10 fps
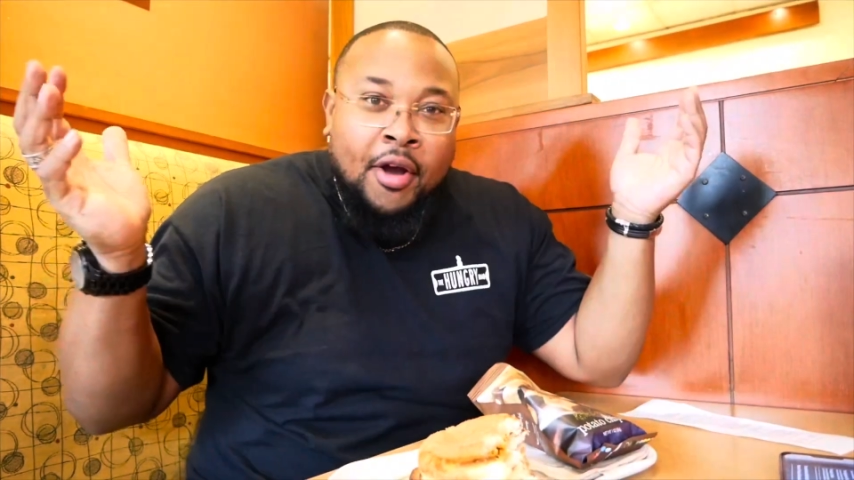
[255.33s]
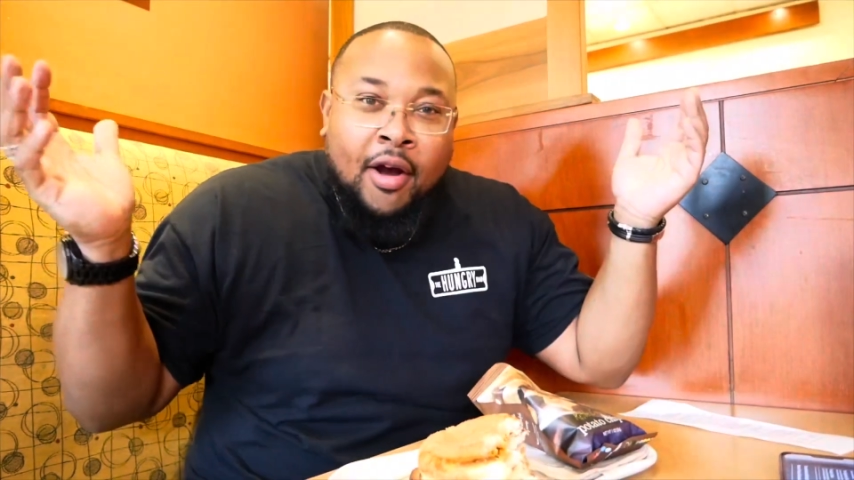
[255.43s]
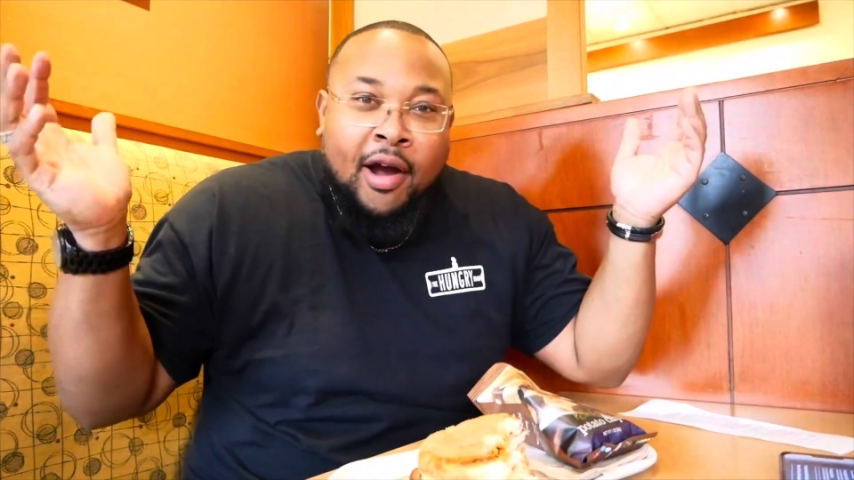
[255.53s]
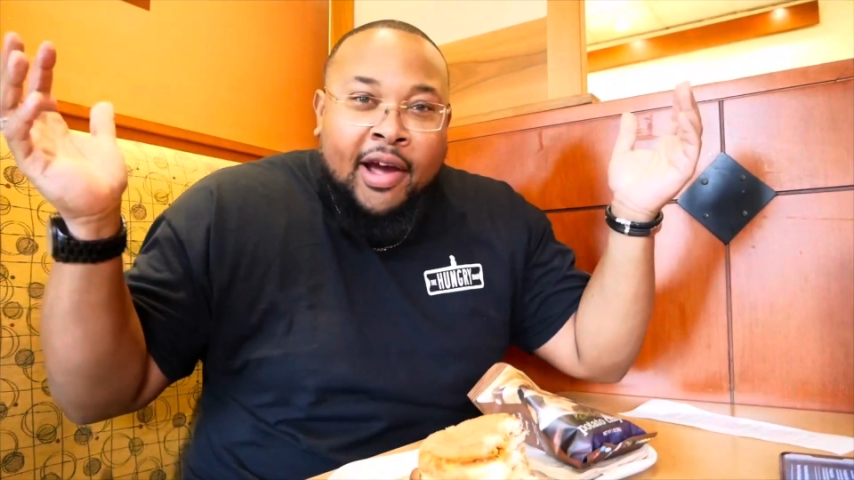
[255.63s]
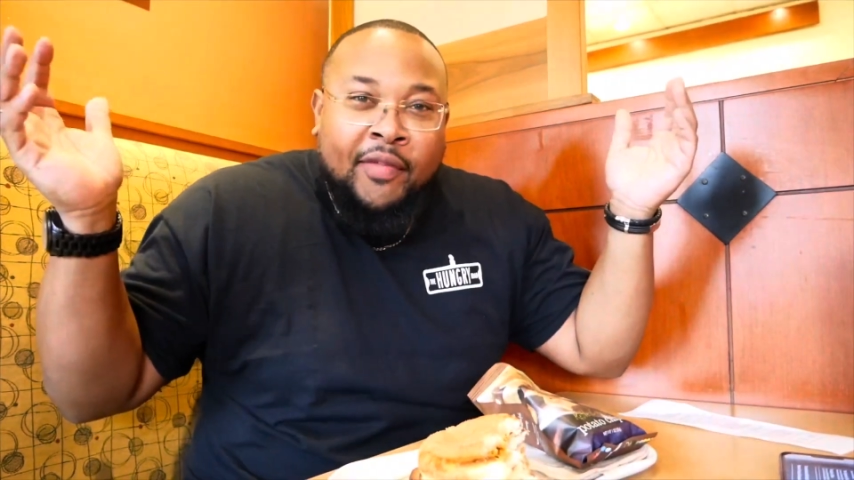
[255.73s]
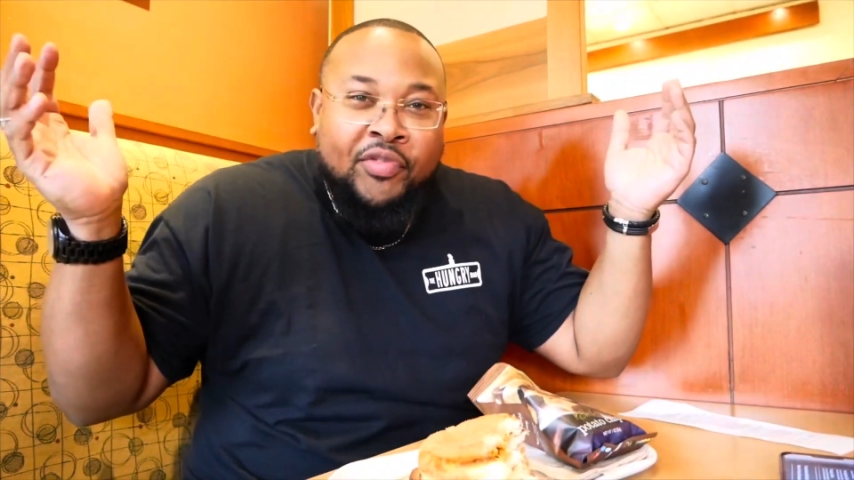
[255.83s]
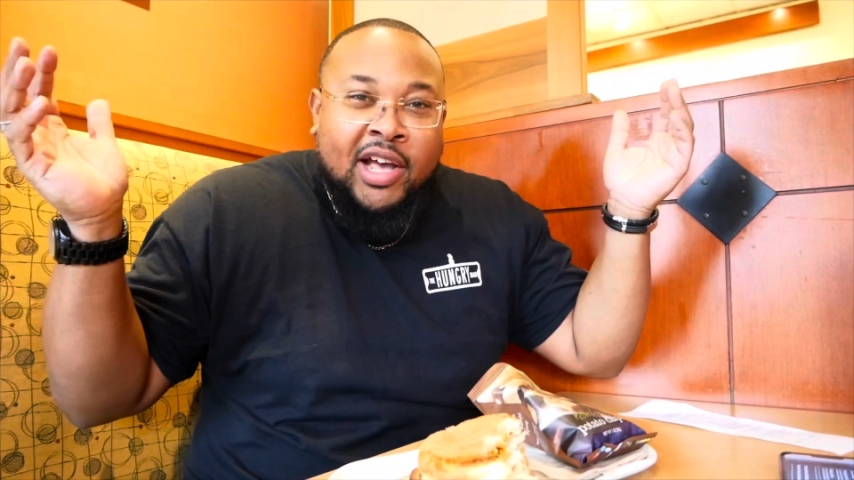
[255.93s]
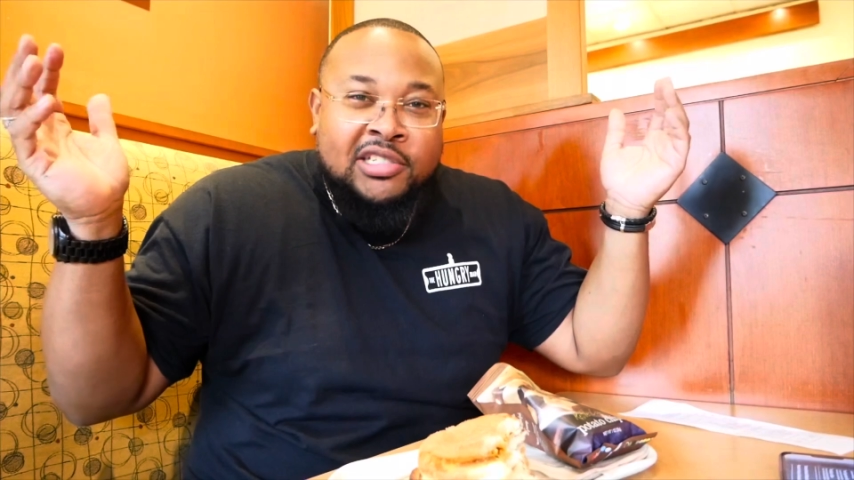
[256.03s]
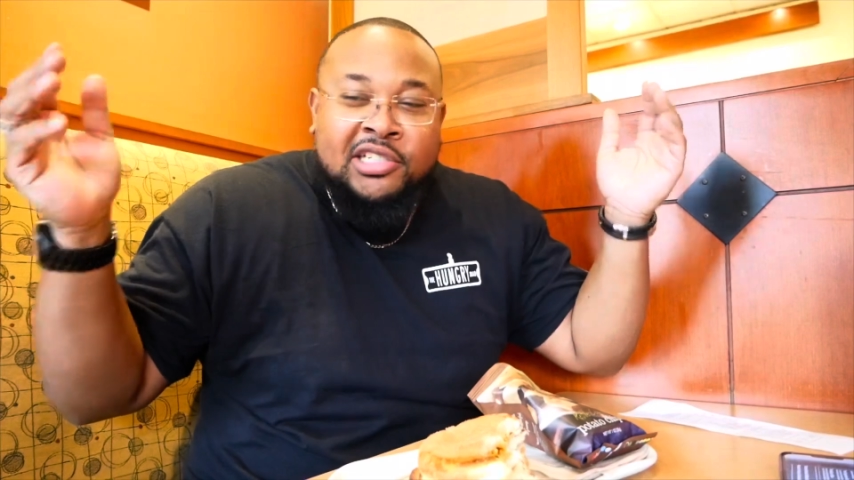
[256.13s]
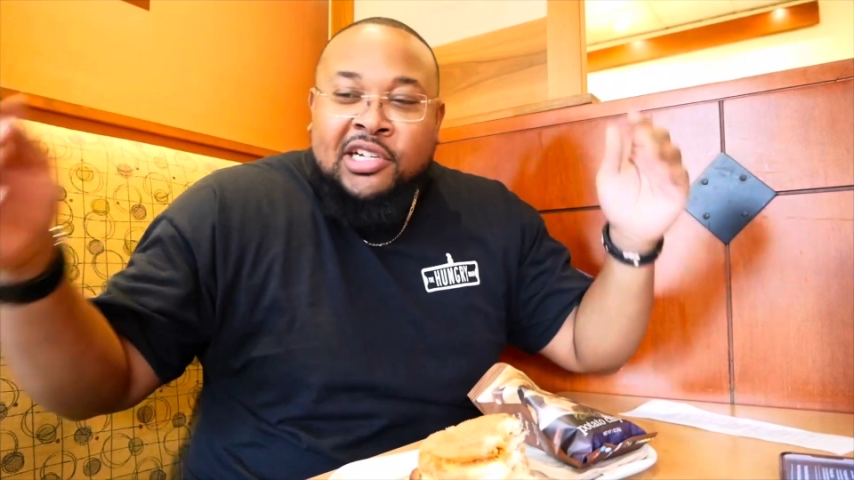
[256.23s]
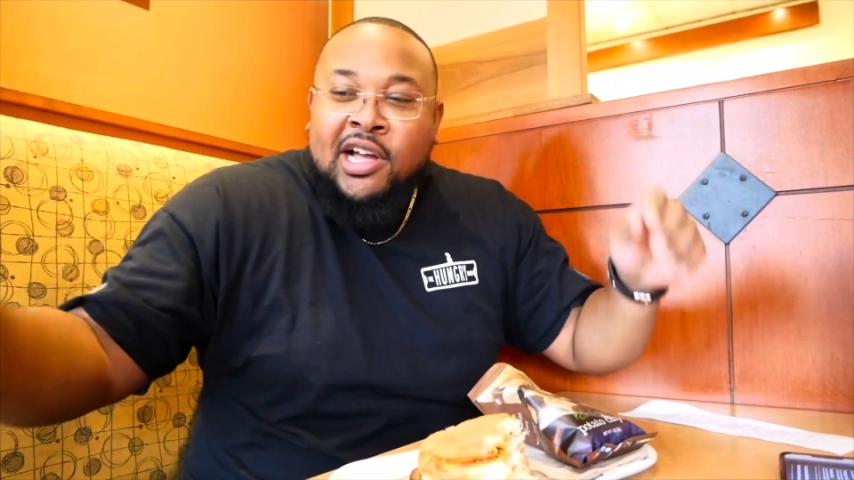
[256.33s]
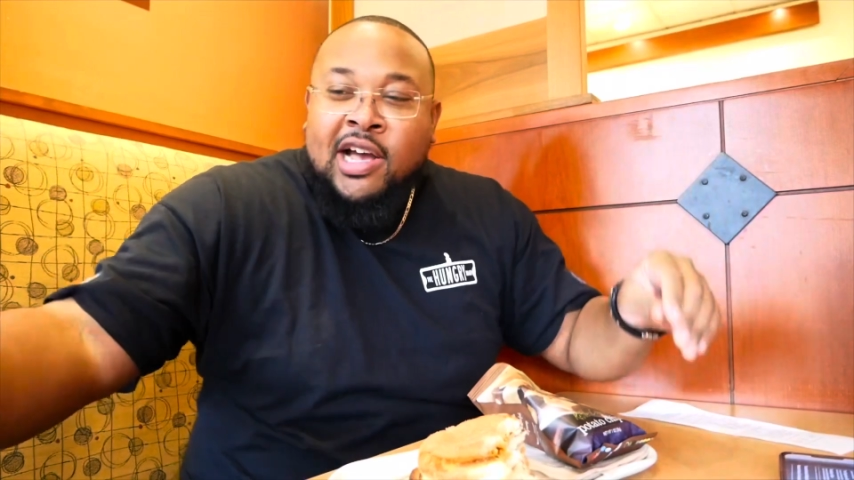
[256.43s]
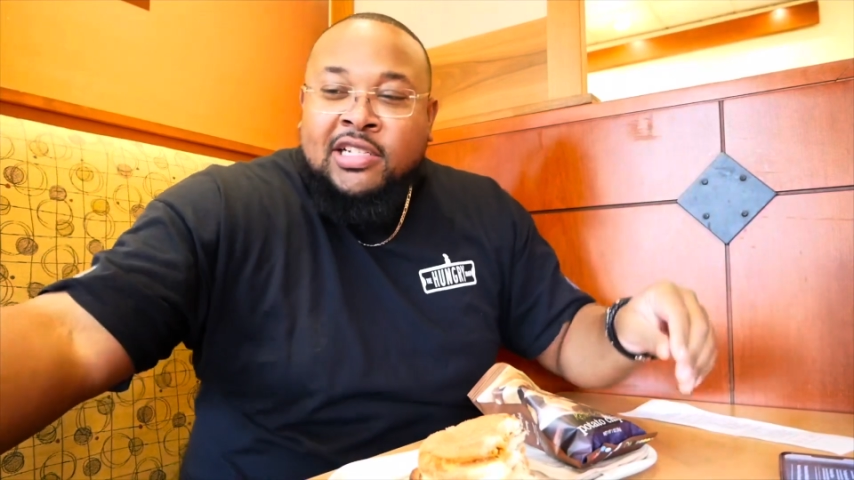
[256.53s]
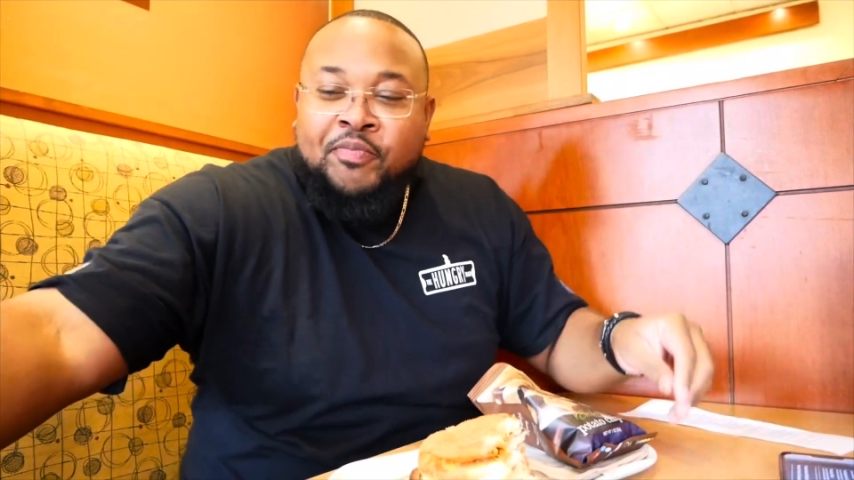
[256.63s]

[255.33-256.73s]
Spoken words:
All right, that's it, guys.